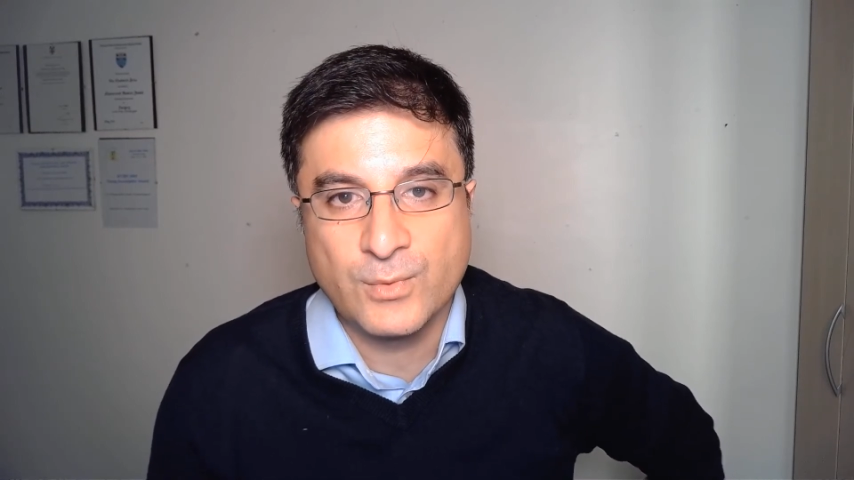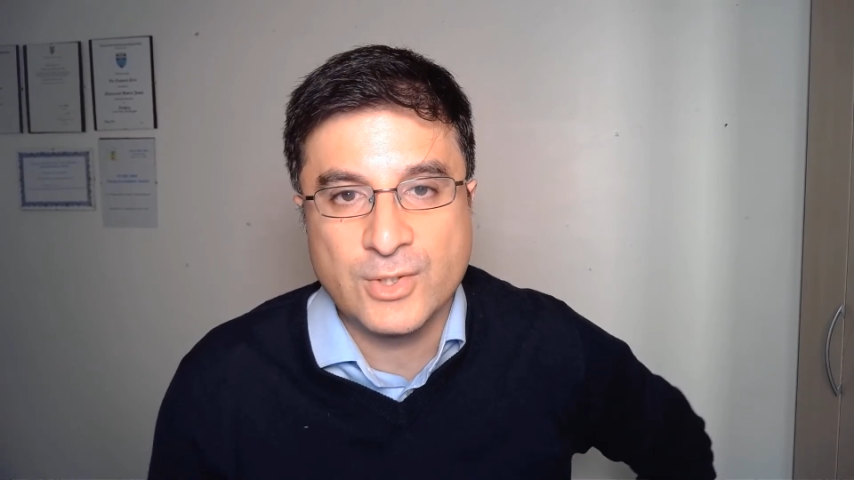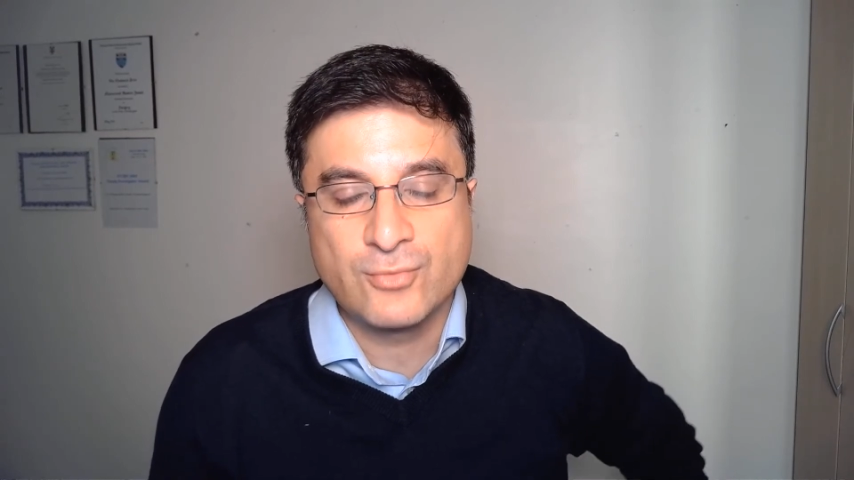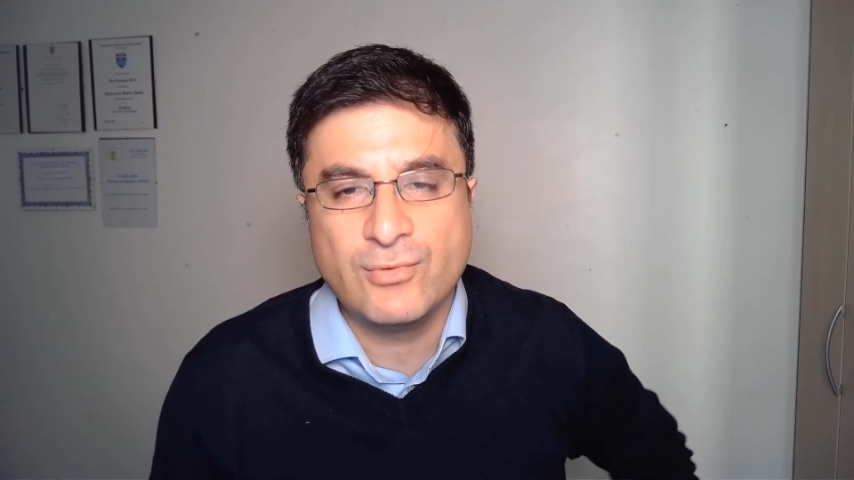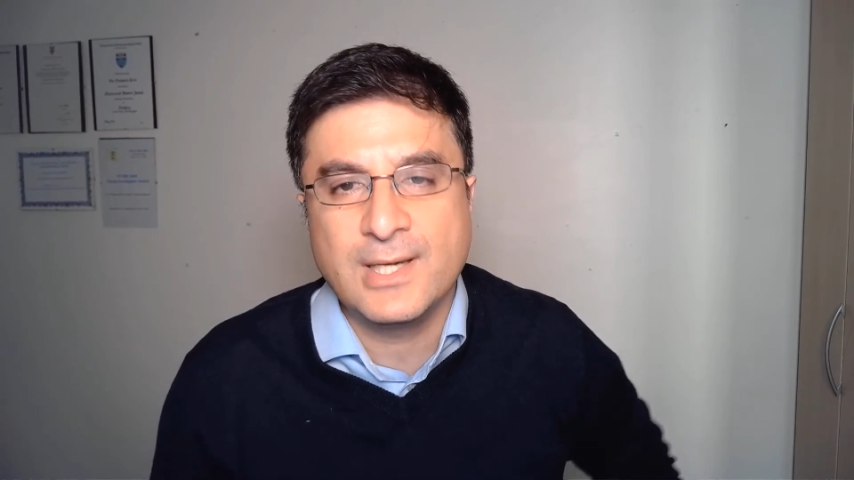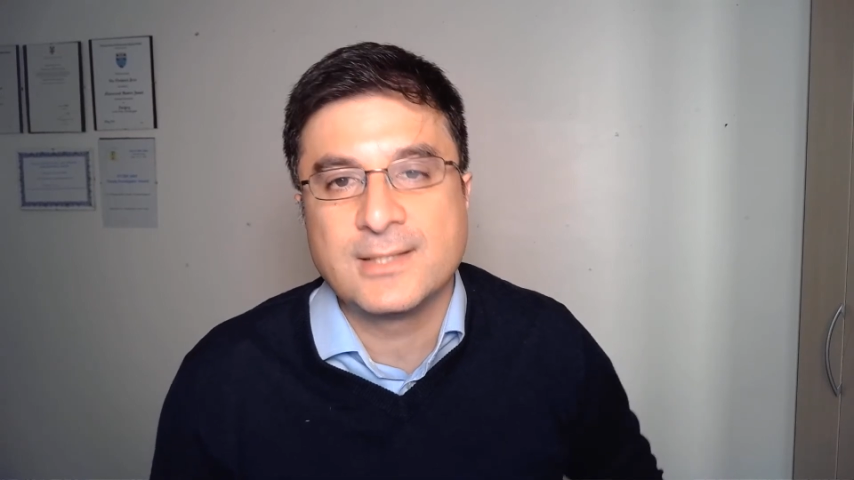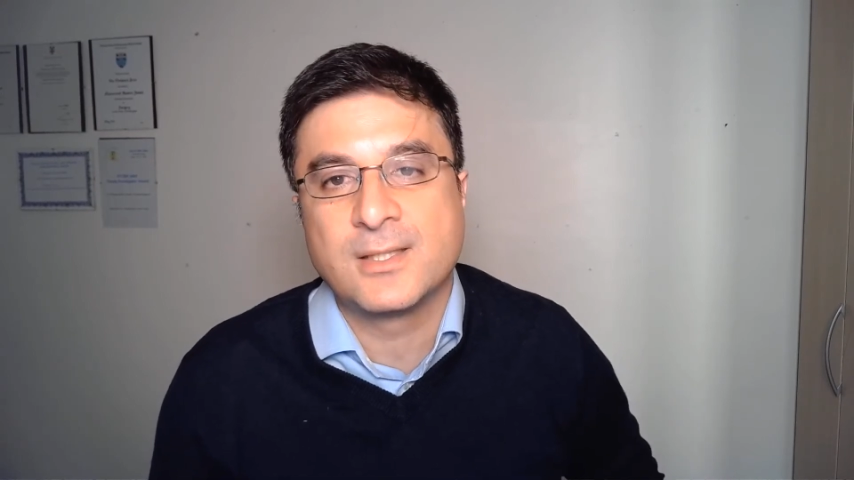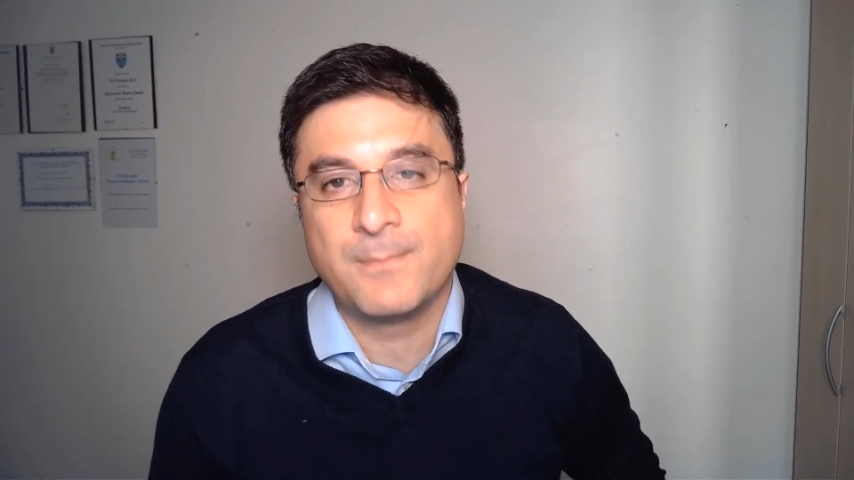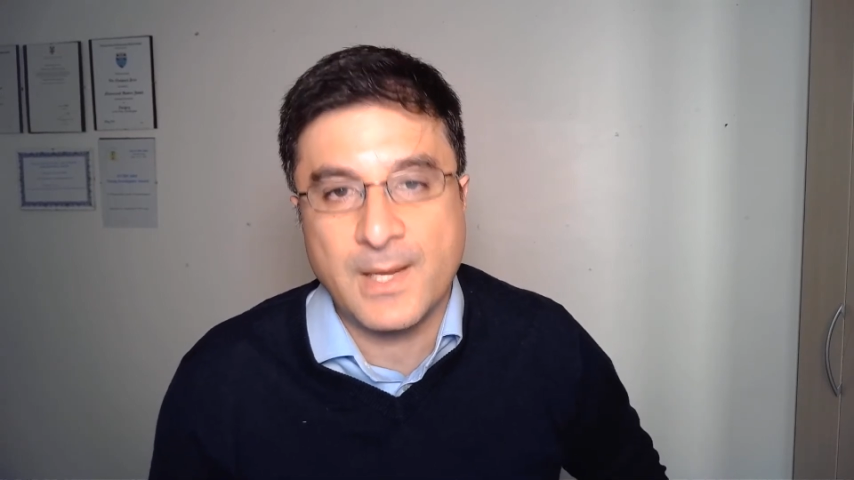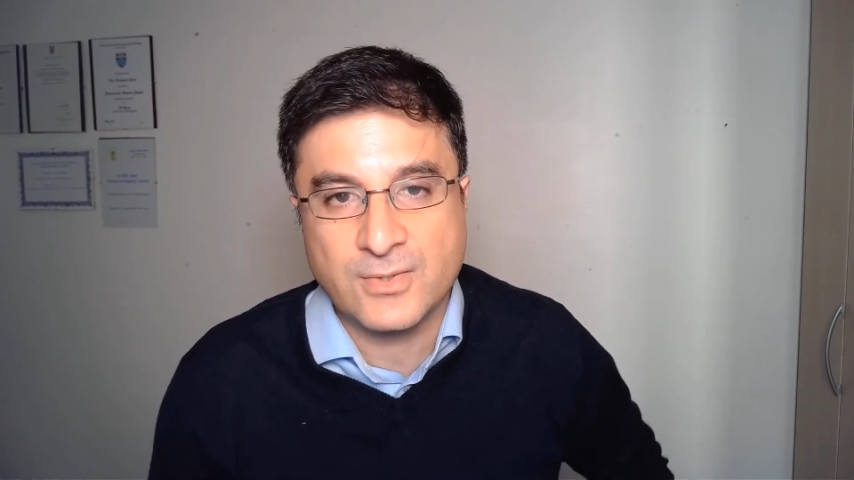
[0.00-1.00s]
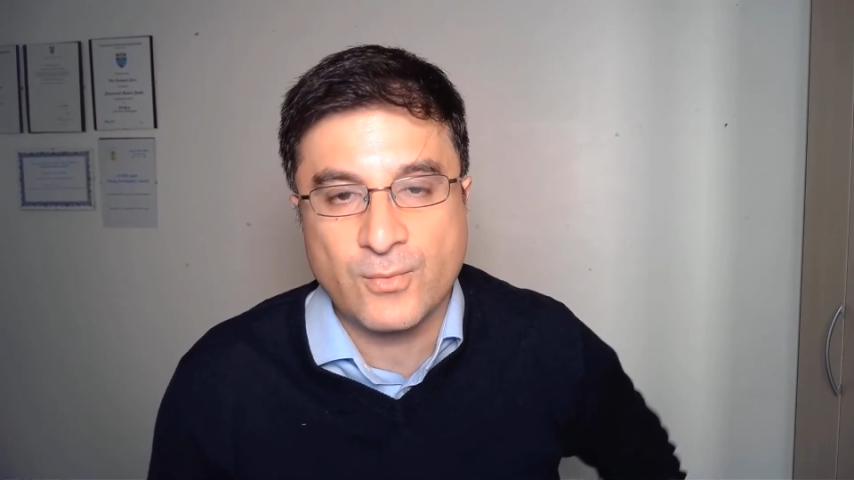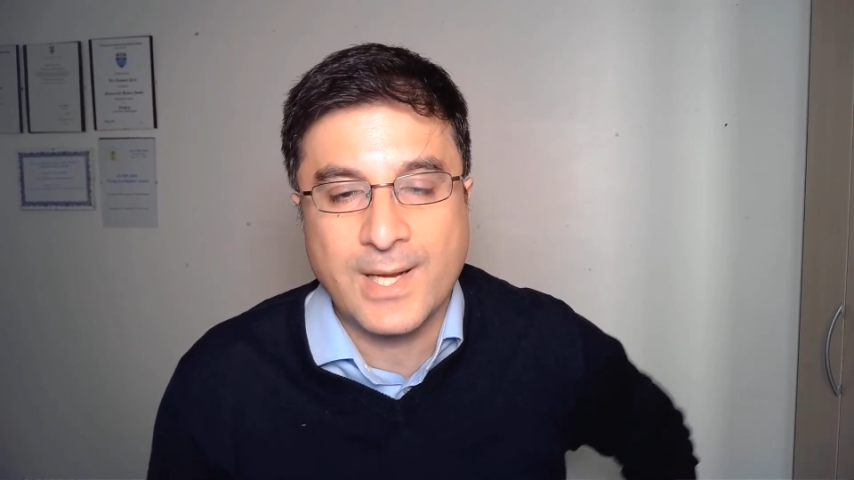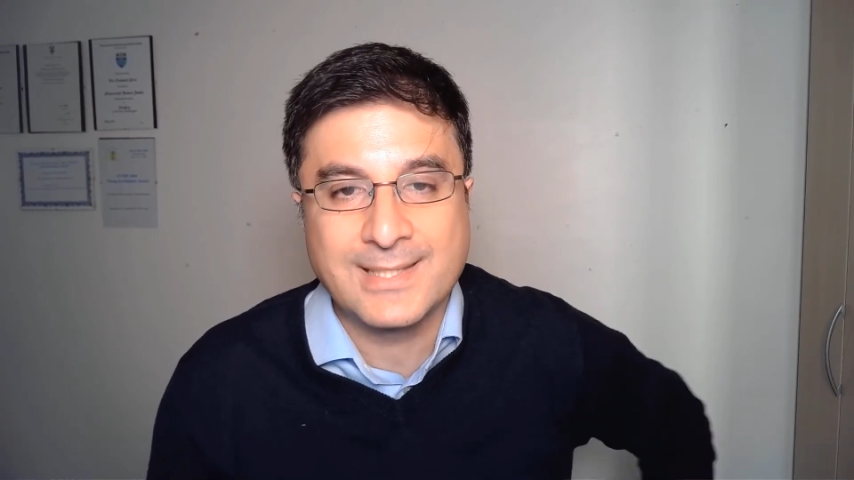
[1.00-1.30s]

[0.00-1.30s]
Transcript: which really is the best way